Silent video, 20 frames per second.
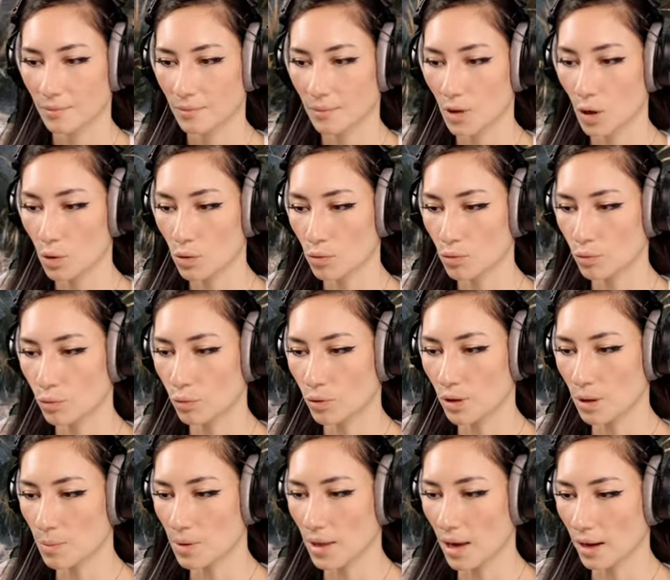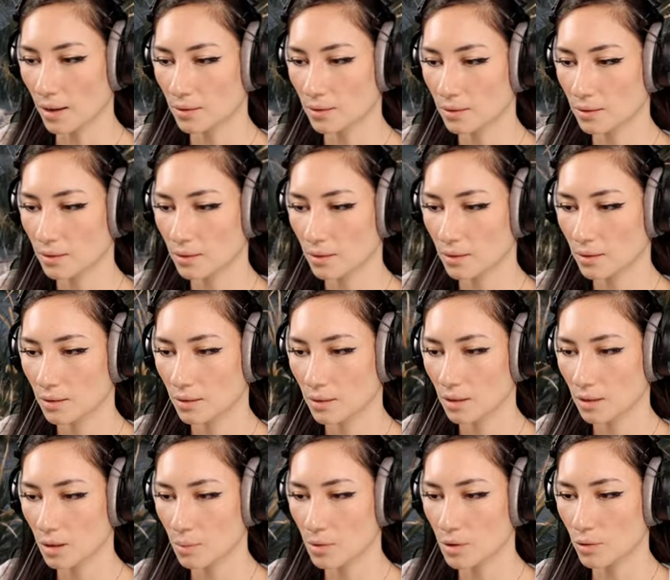Ooh, give me that.
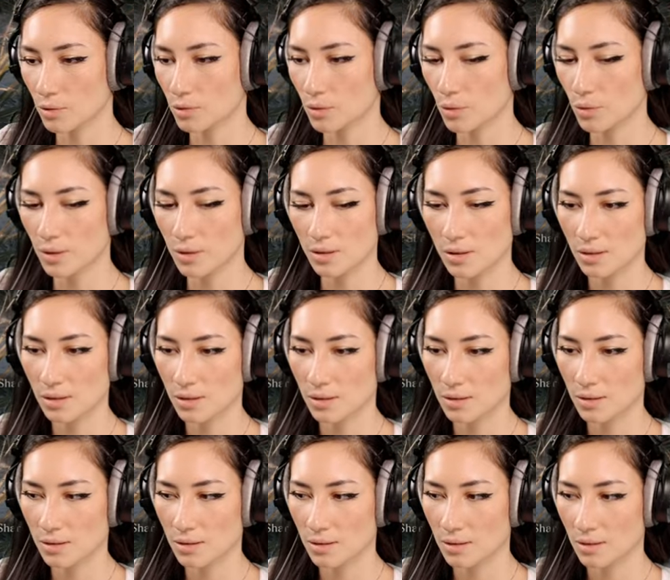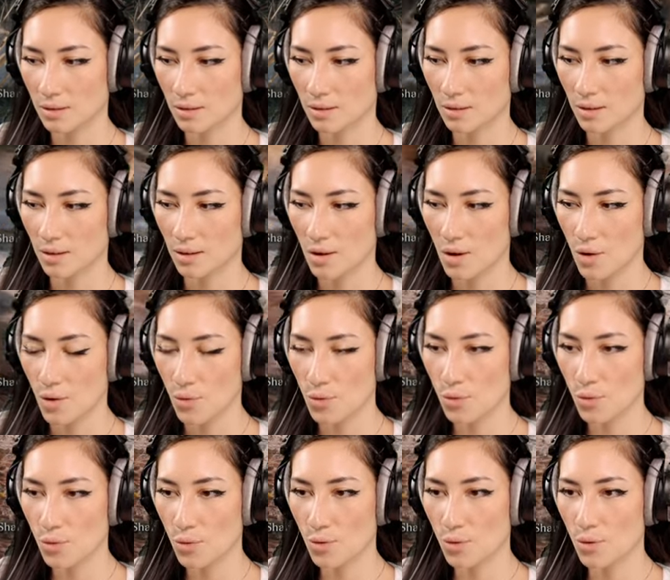Give me those coins.
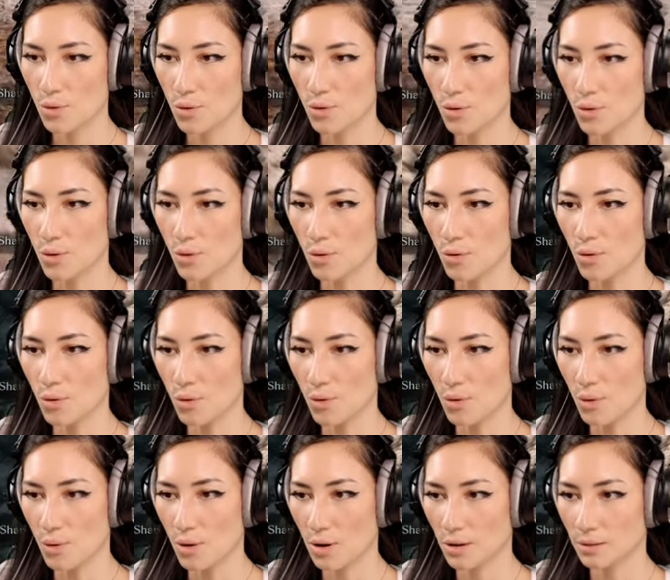Ooh.